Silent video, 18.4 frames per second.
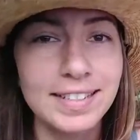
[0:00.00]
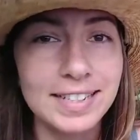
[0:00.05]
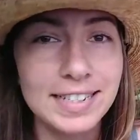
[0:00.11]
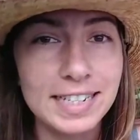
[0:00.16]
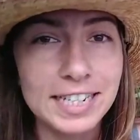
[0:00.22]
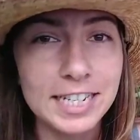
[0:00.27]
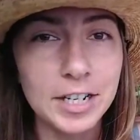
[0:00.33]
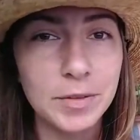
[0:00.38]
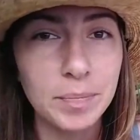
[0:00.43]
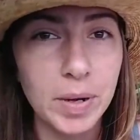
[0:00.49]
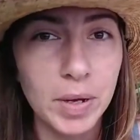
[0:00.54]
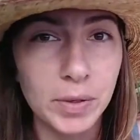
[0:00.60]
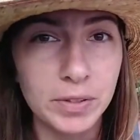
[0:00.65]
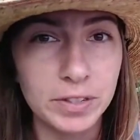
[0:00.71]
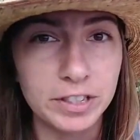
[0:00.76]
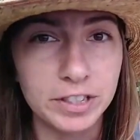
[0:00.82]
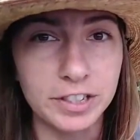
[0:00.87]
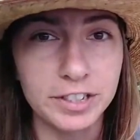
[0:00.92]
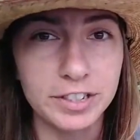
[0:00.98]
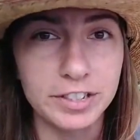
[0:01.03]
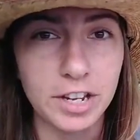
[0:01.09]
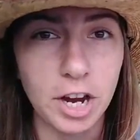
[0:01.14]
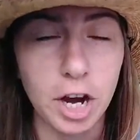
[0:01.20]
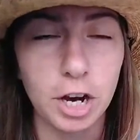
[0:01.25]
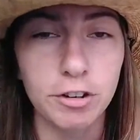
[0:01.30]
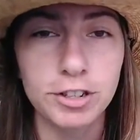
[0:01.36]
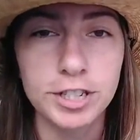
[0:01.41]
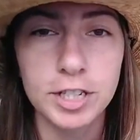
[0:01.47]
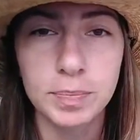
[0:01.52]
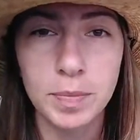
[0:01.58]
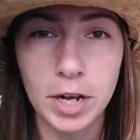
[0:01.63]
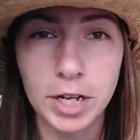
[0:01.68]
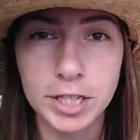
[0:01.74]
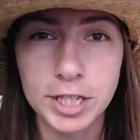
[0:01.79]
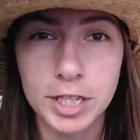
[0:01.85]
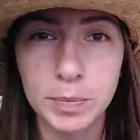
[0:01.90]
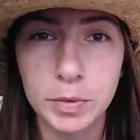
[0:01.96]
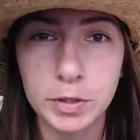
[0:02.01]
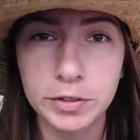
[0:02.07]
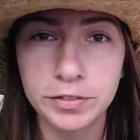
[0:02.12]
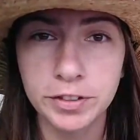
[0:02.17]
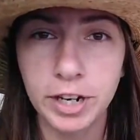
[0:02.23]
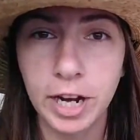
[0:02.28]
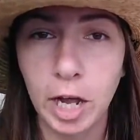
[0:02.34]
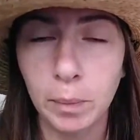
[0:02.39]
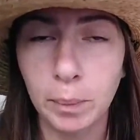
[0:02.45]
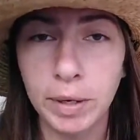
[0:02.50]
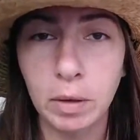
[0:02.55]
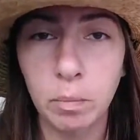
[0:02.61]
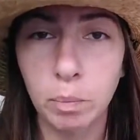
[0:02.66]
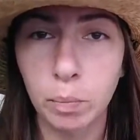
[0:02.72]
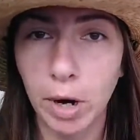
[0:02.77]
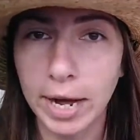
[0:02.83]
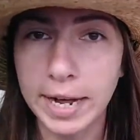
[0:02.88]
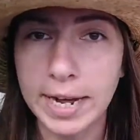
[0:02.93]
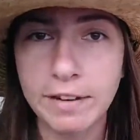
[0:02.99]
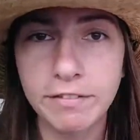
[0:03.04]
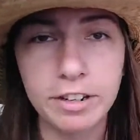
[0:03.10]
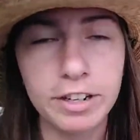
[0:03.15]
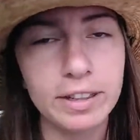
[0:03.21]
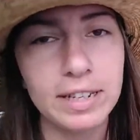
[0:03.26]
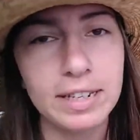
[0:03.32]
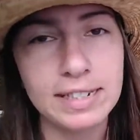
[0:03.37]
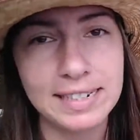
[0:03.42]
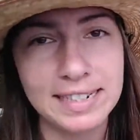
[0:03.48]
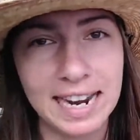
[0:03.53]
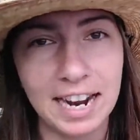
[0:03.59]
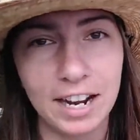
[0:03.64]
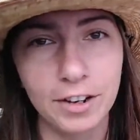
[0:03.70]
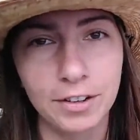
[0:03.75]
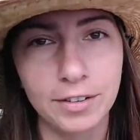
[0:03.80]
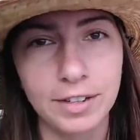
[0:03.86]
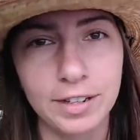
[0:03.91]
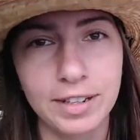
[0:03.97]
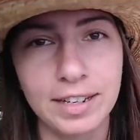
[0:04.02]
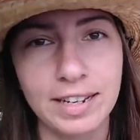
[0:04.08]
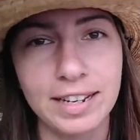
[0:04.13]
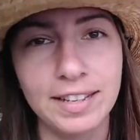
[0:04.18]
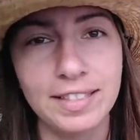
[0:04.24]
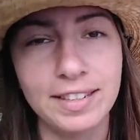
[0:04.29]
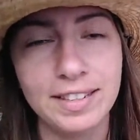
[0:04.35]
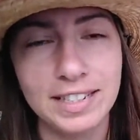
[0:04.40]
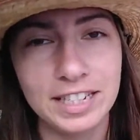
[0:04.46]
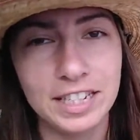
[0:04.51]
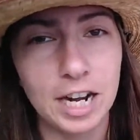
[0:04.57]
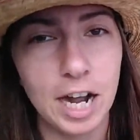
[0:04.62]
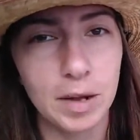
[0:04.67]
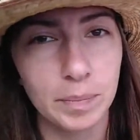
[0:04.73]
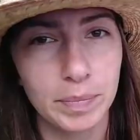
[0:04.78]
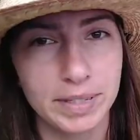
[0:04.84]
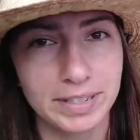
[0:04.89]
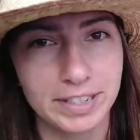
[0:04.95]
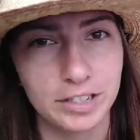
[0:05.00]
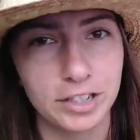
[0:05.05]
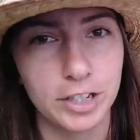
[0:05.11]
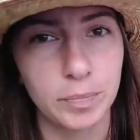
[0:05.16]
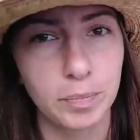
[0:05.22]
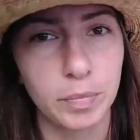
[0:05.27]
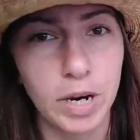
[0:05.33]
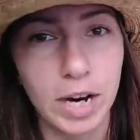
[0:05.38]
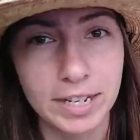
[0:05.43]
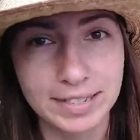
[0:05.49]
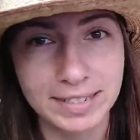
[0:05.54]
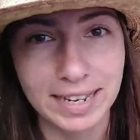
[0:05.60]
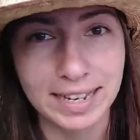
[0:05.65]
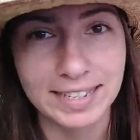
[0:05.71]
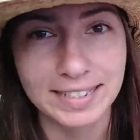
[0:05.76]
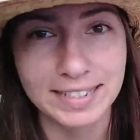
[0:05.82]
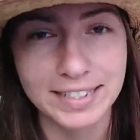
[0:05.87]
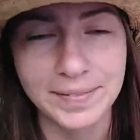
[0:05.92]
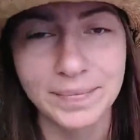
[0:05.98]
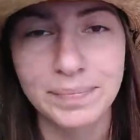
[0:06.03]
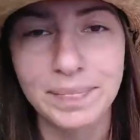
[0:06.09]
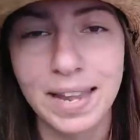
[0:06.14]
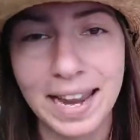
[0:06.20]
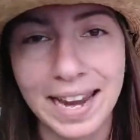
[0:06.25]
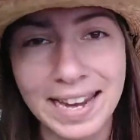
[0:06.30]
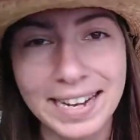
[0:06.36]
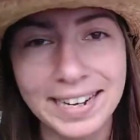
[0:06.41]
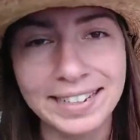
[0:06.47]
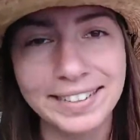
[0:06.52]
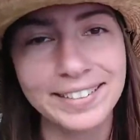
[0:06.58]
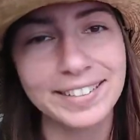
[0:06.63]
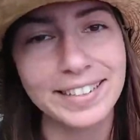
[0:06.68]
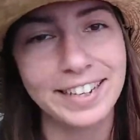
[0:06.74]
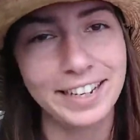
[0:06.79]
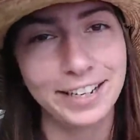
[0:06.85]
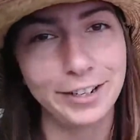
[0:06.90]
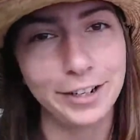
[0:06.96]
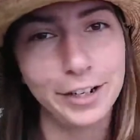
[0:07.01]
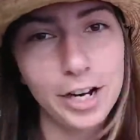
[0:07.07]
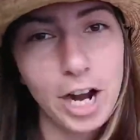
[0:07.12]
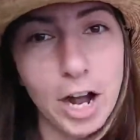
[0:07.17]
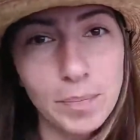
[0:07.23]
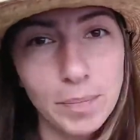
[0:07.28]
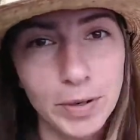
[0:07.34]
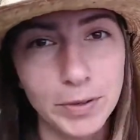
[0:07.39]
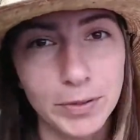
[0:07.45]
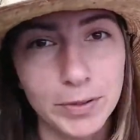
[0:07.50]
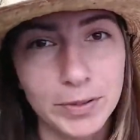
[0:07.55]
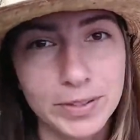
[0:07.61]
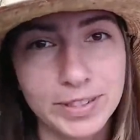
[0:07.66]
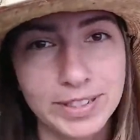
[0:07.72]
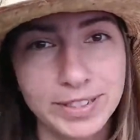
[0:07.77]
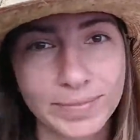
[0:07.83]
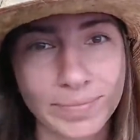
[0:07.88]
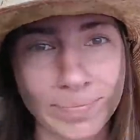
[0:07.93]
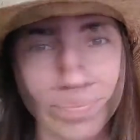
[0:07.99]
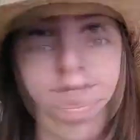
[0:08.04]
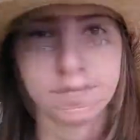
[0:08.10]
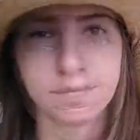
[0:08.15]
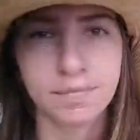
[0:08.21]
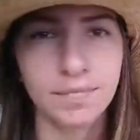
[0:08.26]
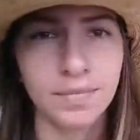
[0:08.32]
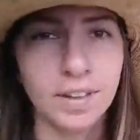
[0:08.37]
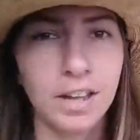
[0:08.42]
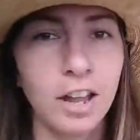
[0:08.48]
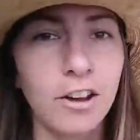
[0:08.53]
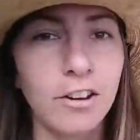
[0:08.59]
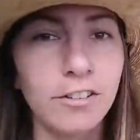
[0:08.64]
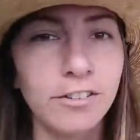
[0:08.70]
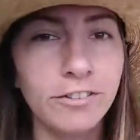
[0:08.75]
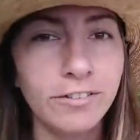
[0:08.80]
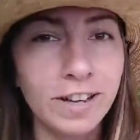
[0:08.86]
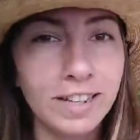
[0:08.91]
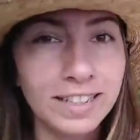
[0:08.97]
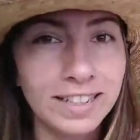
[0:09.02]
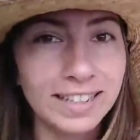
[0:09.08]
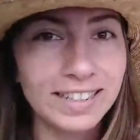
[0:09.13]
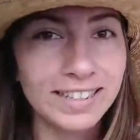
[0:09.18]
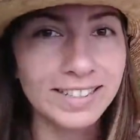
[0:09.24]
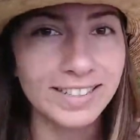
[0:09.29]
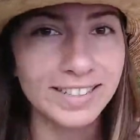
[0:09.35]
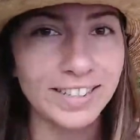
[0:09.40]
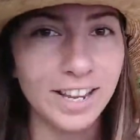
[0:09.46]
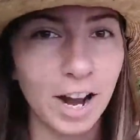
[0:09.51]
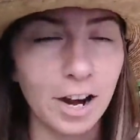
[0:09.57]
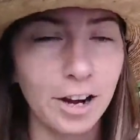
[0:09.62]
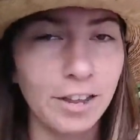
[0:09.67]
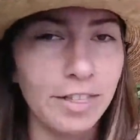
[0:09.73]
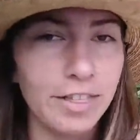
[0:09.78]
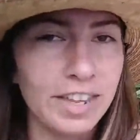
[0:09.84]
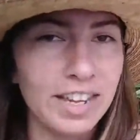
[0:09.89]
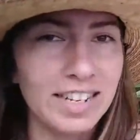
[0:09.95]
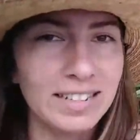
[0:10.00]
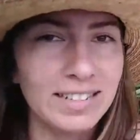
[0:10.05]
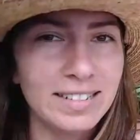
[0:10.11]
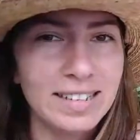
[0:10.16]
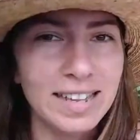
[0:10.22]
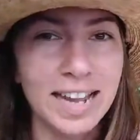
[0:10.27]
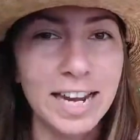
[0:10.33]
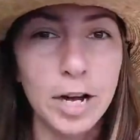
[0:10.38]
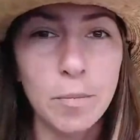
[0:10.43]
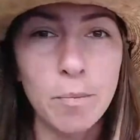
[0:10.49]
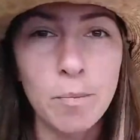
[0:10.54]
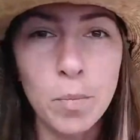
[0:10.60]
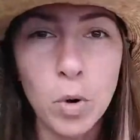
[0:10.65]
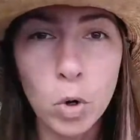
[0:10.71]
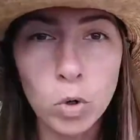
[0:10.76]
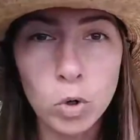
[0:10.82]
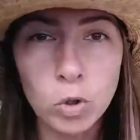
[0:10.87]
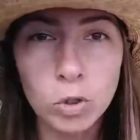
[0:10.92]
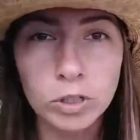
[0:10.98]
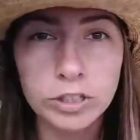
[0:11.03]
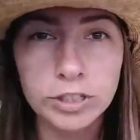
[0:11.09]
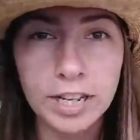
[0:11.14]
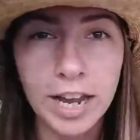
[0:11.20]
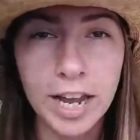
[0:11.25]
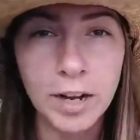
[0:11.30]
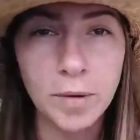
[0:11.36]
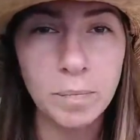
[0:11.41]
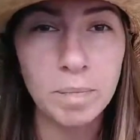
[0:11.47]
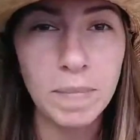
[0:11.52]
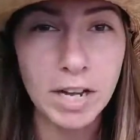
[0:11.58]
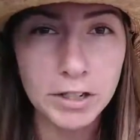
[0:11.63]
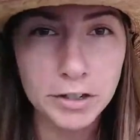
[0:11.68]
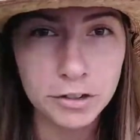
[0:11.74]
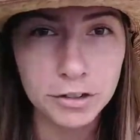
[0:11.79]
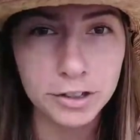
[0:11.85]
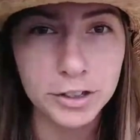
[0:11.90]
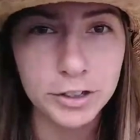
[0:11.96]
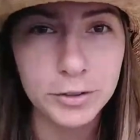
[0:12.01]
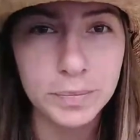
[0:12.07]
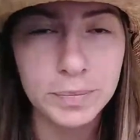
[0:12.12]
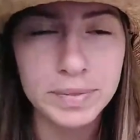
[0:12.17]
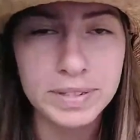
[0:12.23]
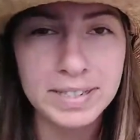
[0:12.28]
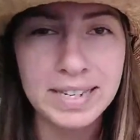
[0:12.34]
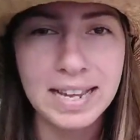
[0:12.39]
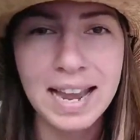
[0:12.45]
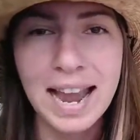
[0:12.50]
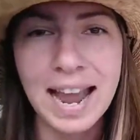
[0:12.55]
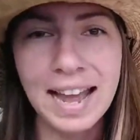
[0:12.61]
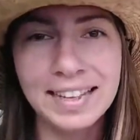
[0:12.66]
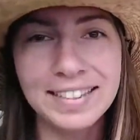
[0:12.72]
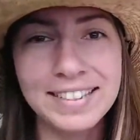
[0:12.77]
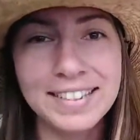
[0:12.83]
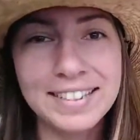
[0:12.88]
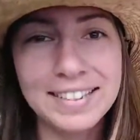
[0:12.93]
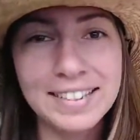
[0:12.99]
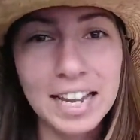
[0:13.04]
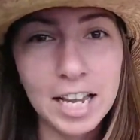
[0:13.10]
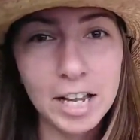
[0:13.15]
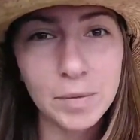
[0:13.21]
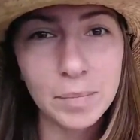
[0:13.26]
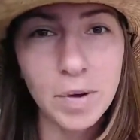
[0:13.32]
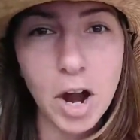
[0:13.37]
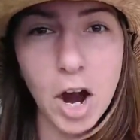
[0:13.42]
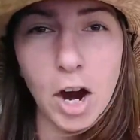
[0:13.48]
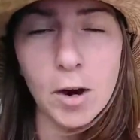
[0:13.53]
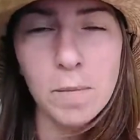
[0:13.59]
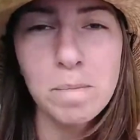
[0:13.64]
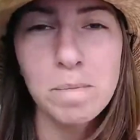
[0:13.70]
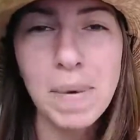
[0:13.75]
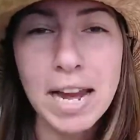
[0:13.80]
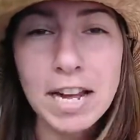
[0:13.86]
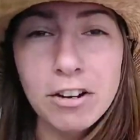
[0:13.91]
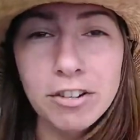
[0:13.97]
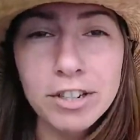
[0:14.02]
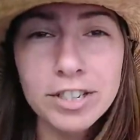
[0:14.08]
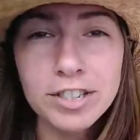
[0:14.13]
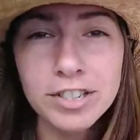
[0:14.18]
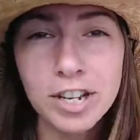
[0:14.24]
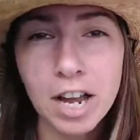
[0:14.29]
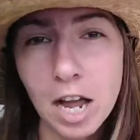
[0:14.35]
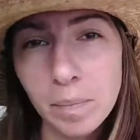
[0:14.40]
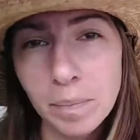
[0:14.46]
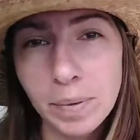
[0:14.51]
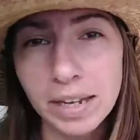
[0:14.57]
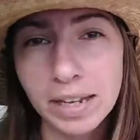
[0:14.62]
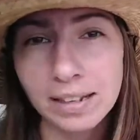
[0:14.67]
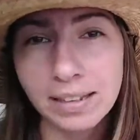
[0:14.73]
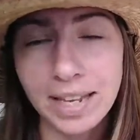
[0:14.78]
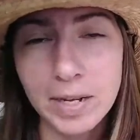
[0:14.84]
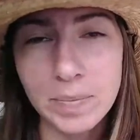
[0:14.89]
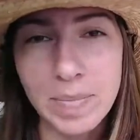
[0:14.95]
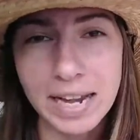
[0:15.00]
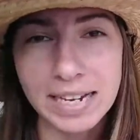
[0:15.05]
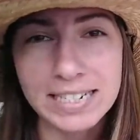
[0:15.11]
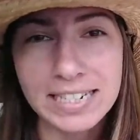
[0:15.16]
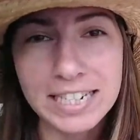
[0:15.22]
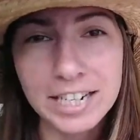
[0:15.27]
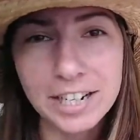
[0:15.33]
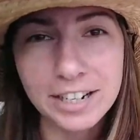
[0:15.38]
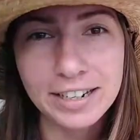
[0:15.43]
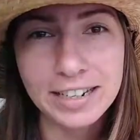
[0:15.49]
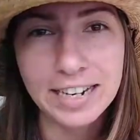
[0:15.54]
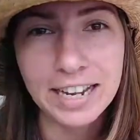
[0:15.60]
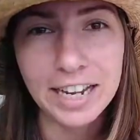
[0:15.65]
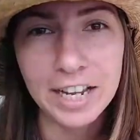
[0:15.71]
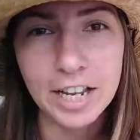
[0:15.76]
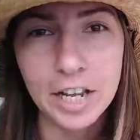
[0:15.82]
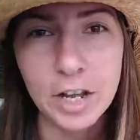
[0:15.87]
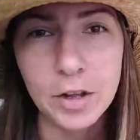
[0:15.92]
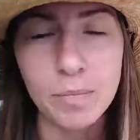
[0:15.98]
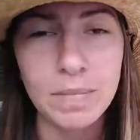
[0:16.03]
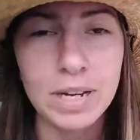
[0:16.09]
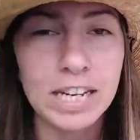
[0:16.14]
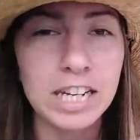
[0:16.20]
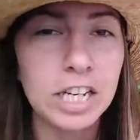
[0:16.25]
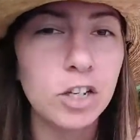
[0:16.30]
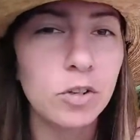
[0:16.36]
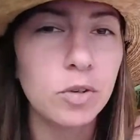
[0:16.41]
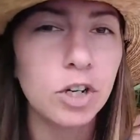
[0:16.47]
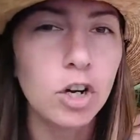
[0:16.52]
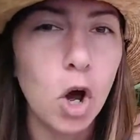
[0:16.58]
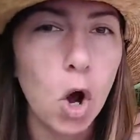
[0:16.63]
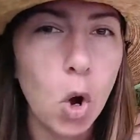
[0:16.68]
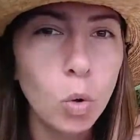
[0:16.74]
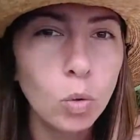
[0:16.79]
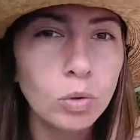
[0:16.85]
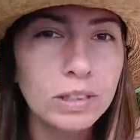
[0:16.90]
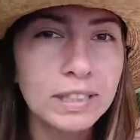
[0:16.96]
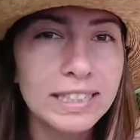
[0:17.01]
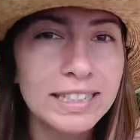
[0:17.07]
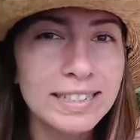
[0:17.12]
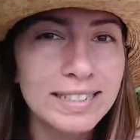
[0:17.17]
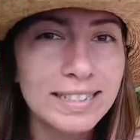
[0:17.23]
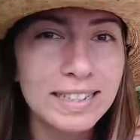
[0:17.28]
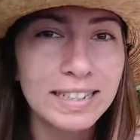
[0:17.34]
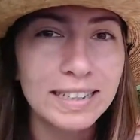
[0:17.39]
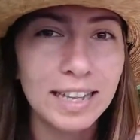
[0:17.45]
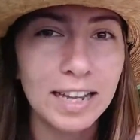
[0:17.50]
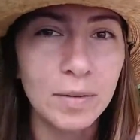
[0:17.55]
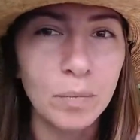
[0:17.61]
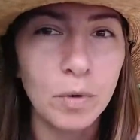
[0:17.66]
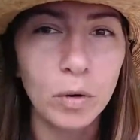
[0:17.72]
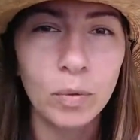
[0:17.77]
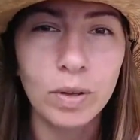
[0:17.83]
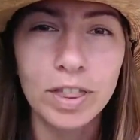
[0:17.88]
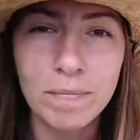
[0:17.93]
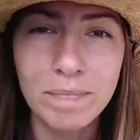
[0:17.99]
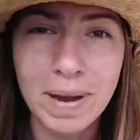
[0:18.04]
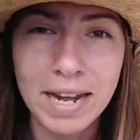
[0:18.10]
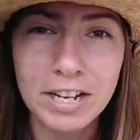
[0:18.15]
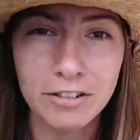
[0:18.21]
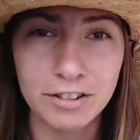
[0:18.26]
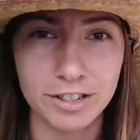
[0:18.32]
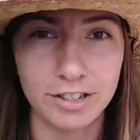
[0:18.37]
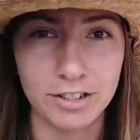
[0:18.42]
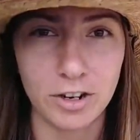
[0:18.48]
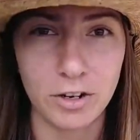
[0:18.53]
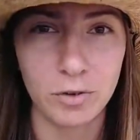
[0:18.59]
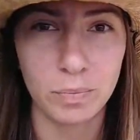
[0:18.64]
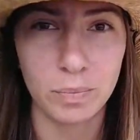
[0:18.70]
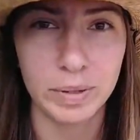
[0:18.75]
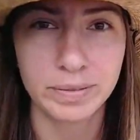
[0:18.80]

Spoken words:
Decomposers are responsible for helping break everything down in the decomposition process and in our compost. Fungus are things like mold and mushrooms, and some are microscopic like bacteria, meaning you can only see them with a microscope.